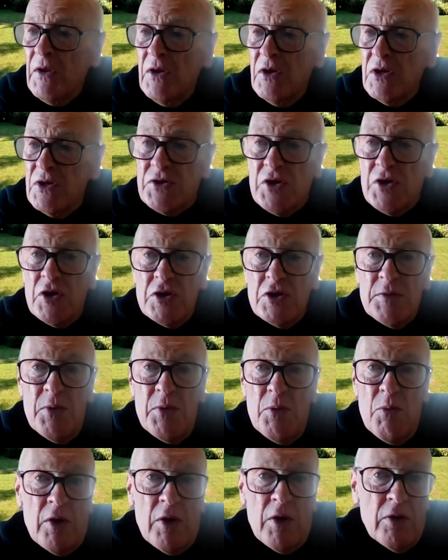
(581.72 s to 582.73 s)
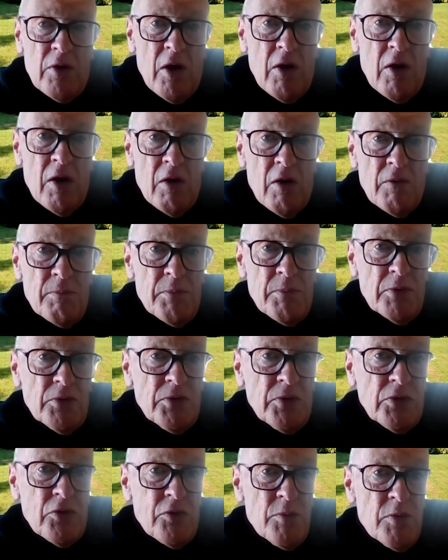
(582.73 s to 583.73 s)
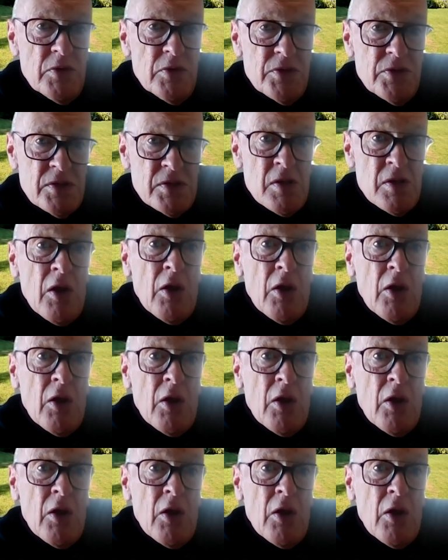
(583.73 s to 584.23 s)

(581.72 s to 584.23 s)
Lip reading: is going to be one of building communities